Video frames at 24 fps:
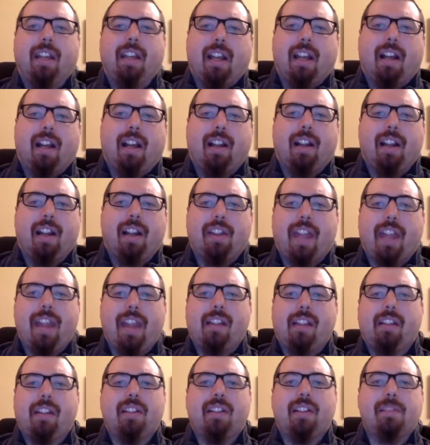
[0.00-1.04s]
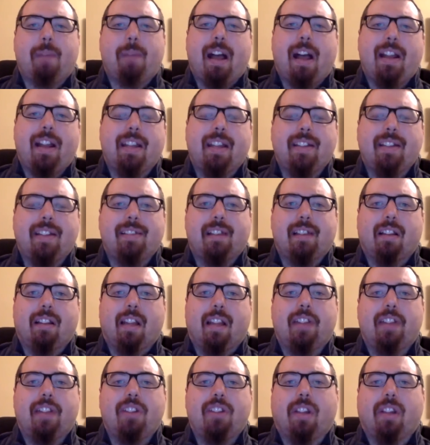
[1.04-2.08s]
Now, the alien's body is
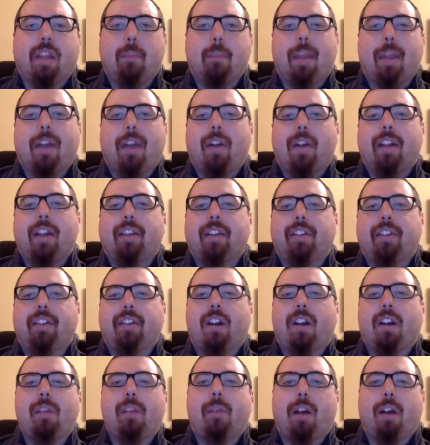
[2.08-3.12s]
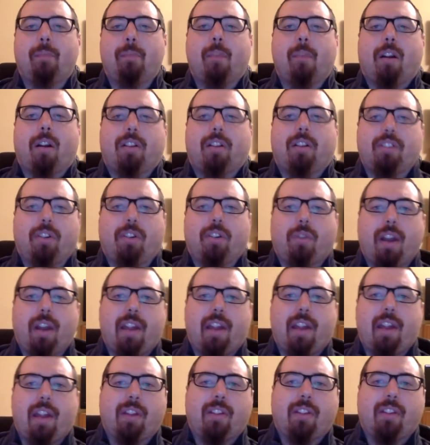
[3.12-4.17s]
allegedly buried in an unmarked
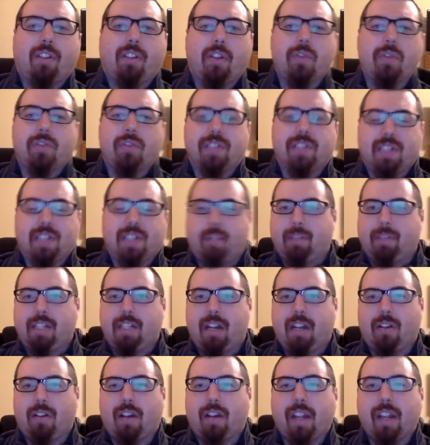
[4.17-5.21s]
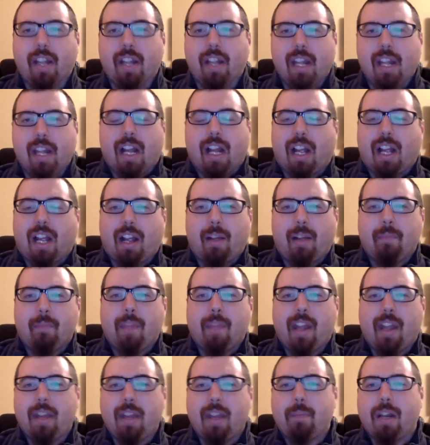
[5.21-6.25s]
grave at the local cemetery.
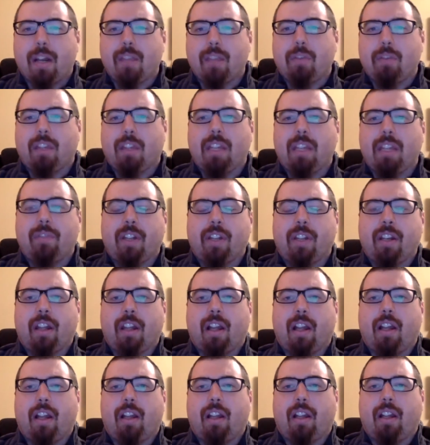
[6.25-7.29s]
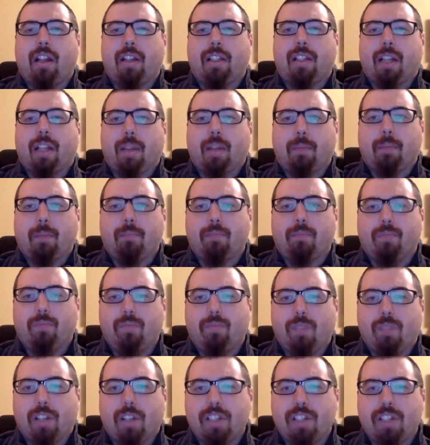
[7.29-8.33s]
Anybody with even a
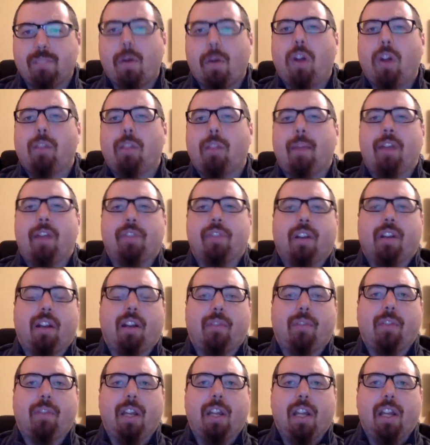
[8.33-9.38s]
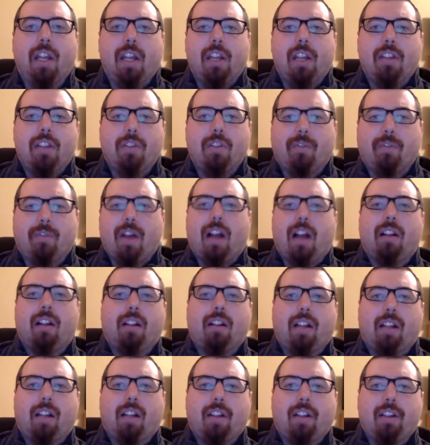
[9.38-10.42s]
small amount of
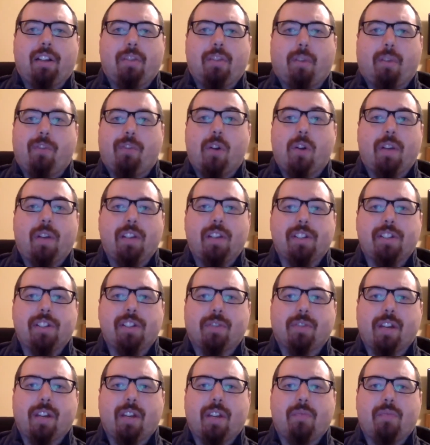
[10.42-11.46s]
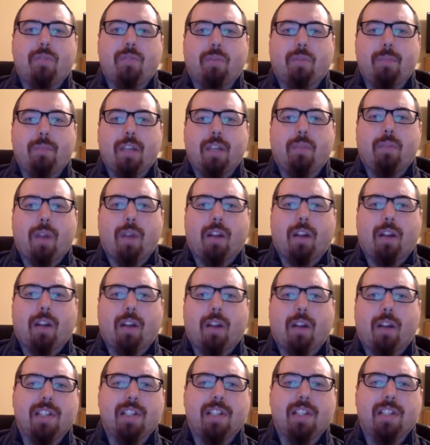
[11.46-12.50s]
UFO history will be aware of
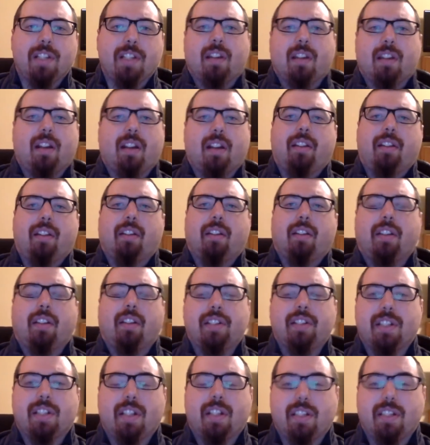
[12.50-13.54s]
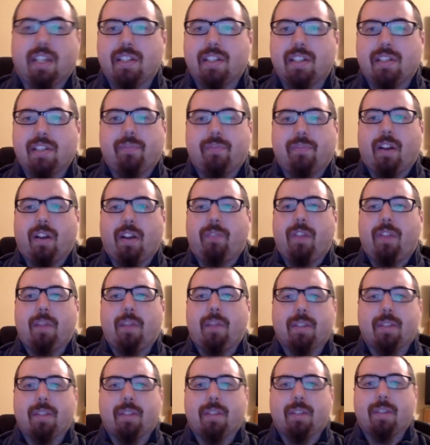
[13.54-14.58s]
this because it's very
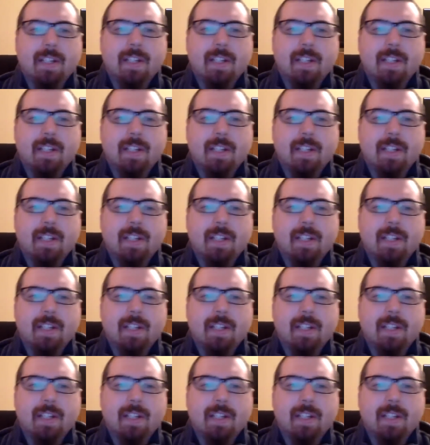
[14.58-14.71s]
famous.